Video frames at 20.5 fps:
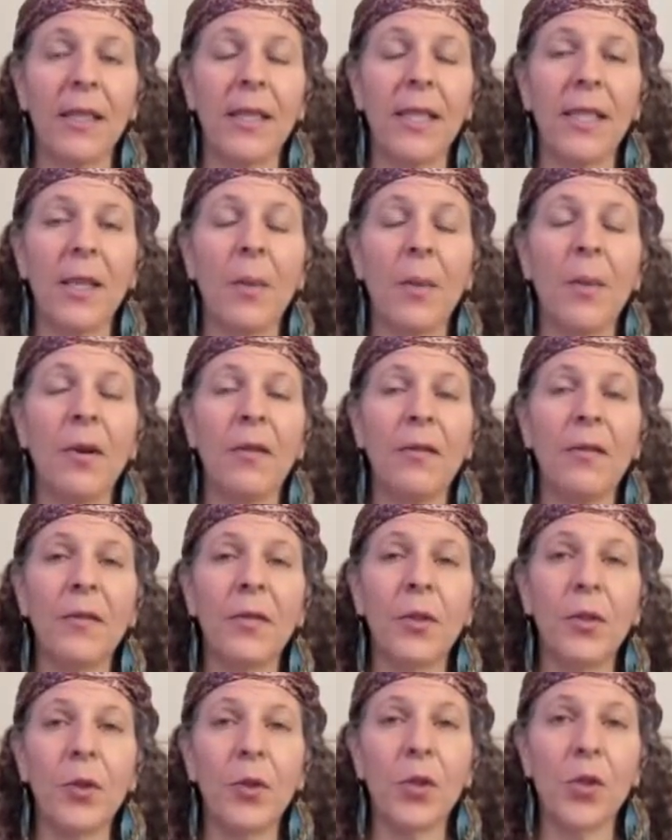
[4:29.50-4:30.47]

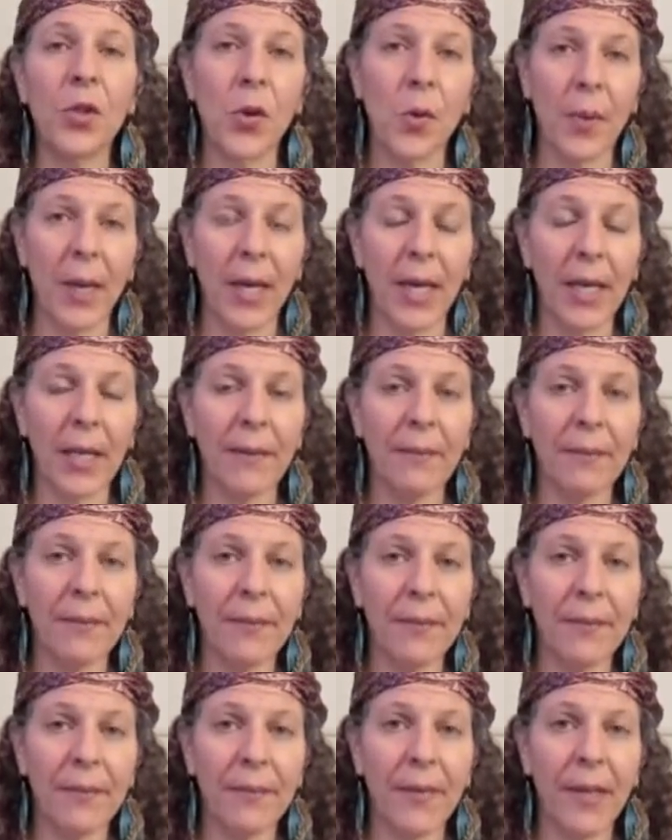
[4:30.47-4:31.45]
Sobonfu Some,
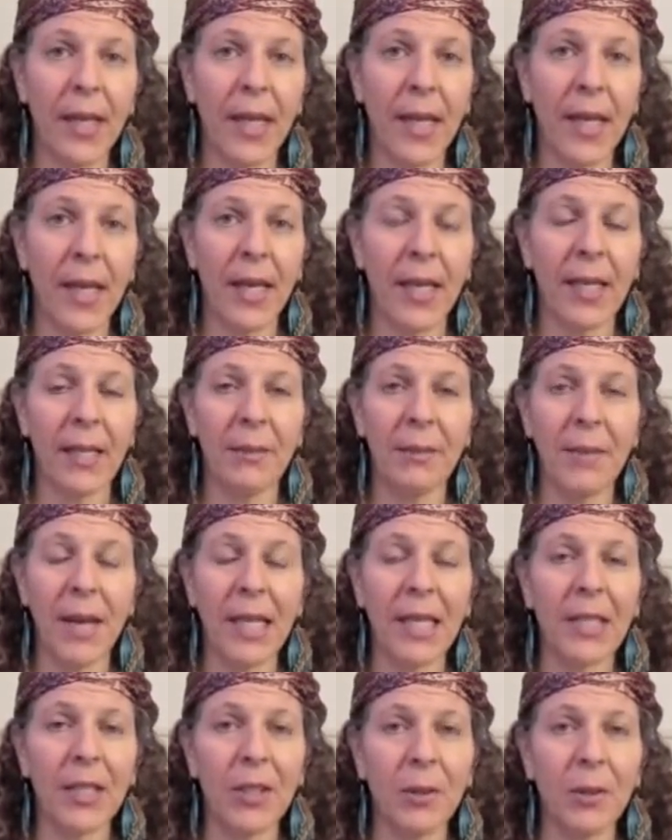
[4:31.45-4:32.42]
and
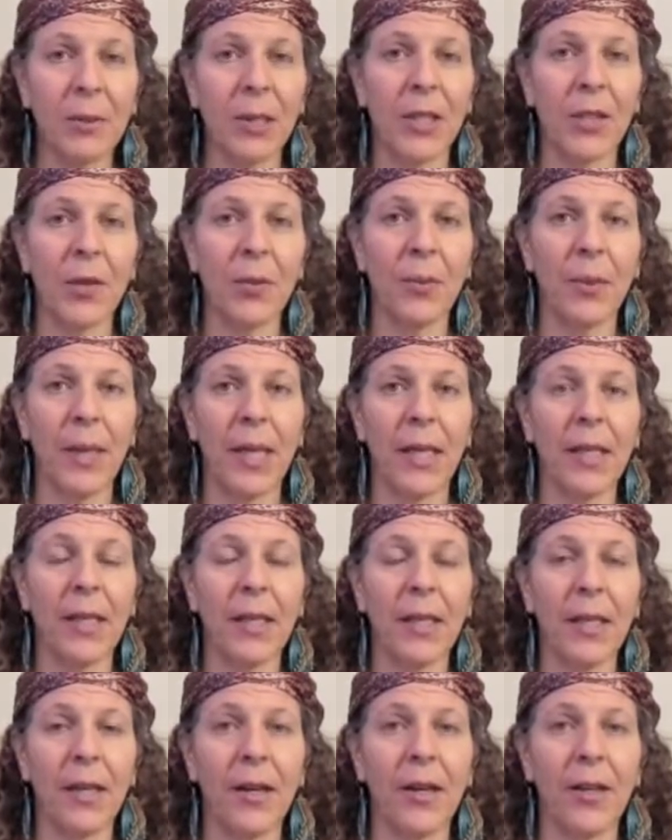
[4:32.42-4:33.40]
Malidoma Some
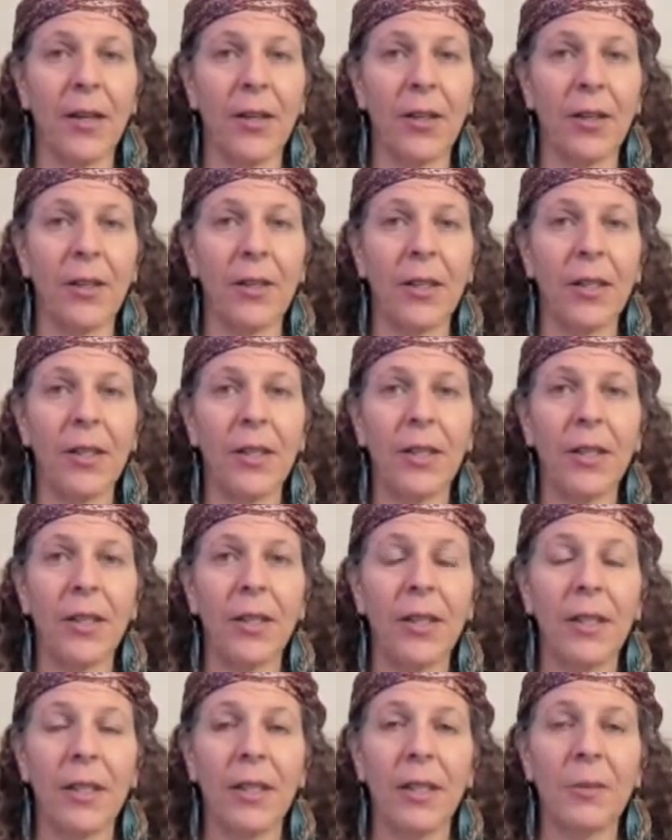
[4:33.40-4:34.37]
are
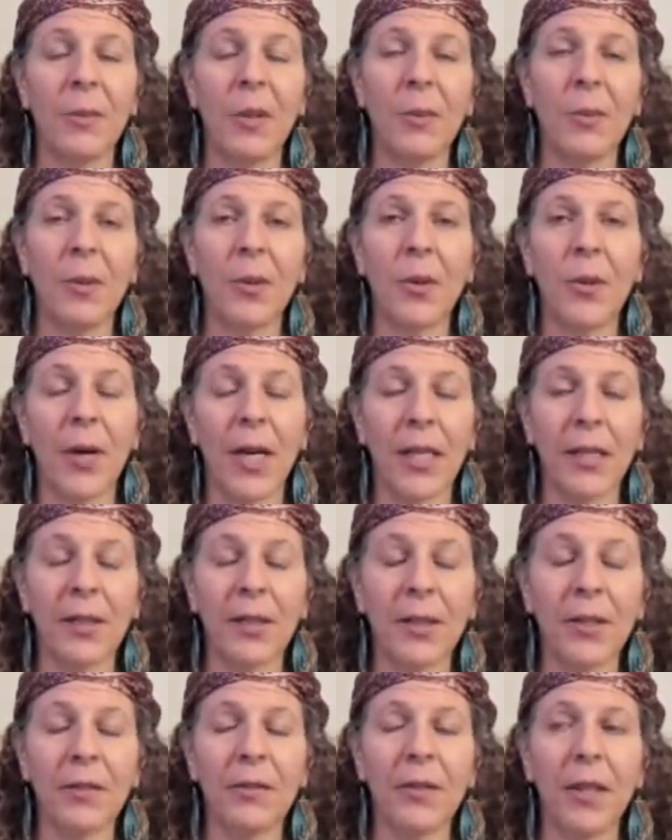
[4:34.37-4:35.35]
the people who I
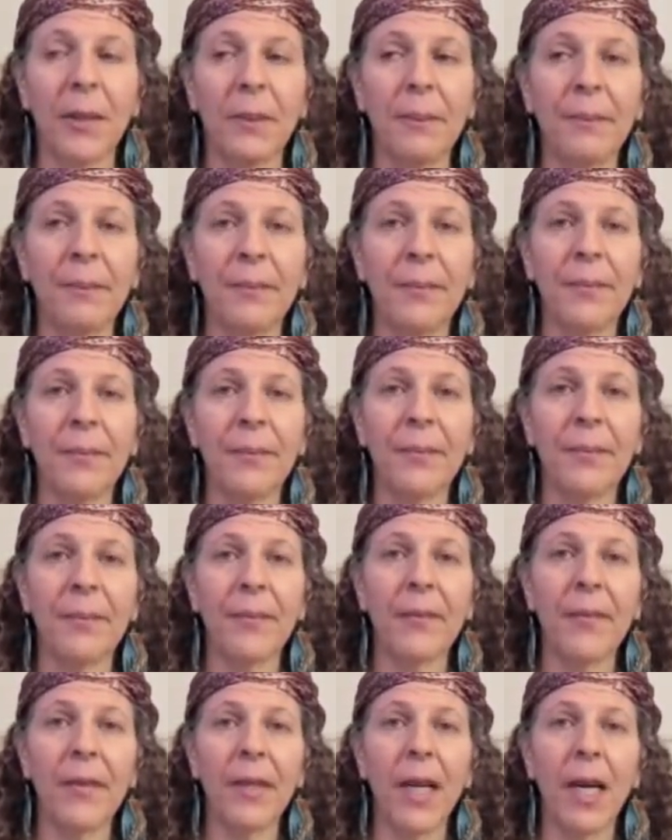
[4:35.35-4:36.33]
learned from.
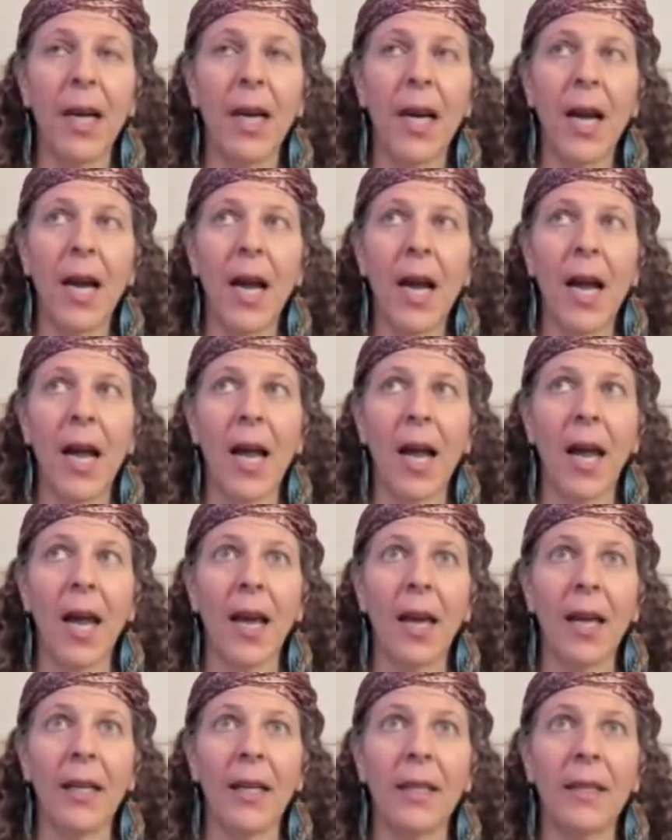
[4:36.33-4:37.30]

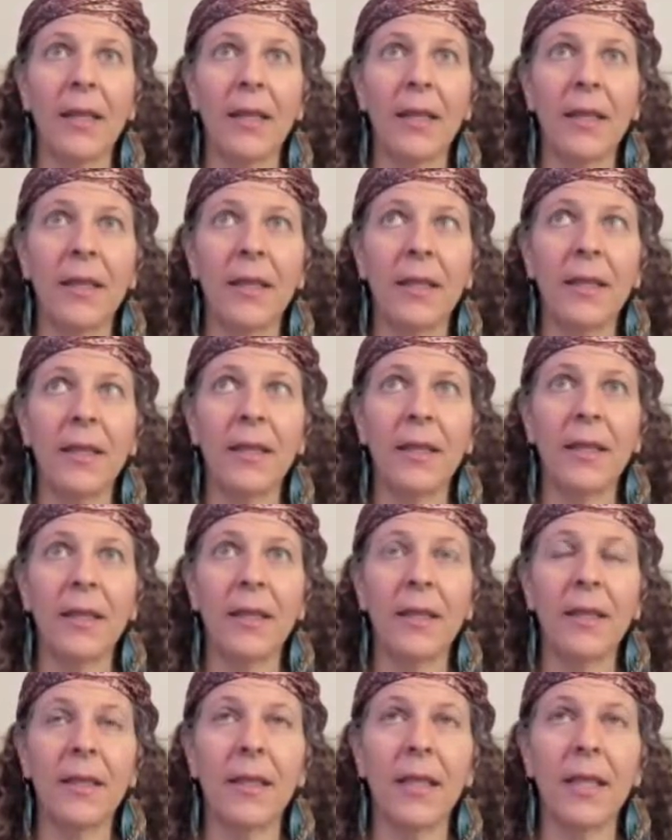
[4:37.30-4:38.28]
And
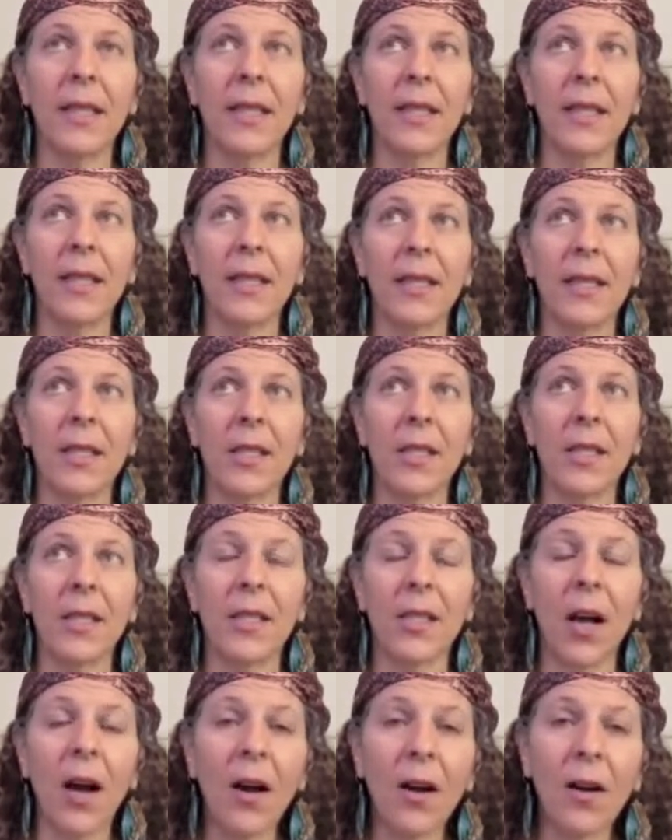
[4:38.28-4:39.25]
there's a
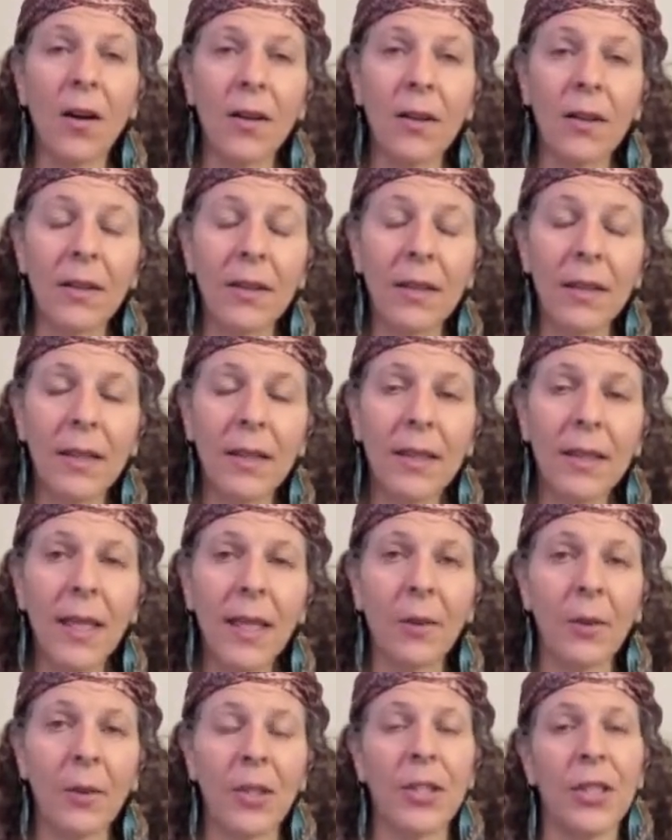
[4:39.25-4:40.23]
song
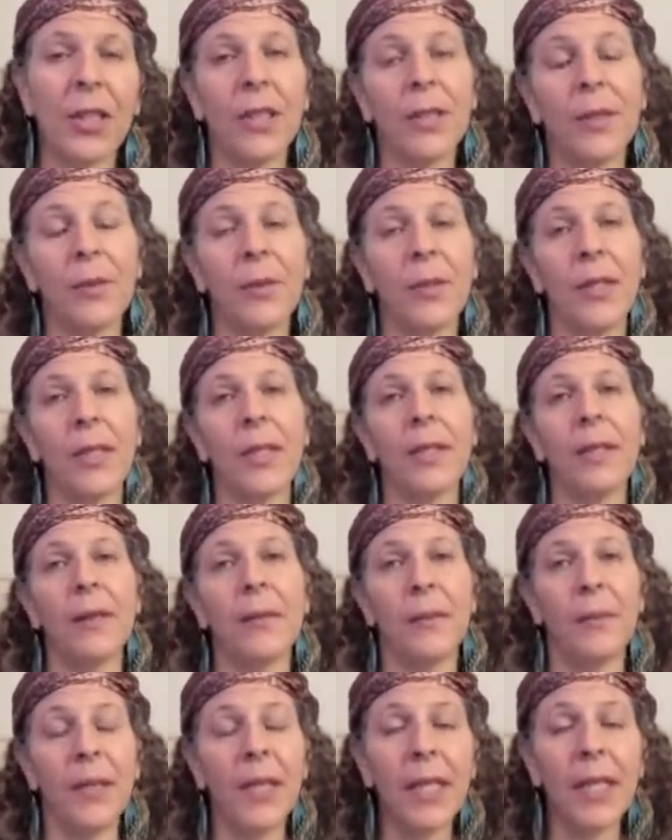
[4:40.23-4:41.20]
that was shared with
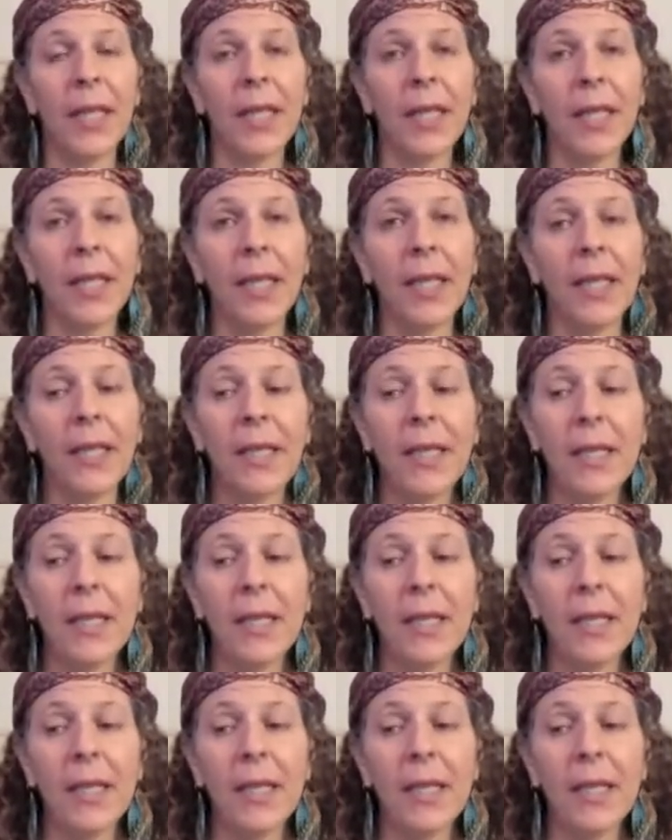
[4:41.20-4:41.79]
me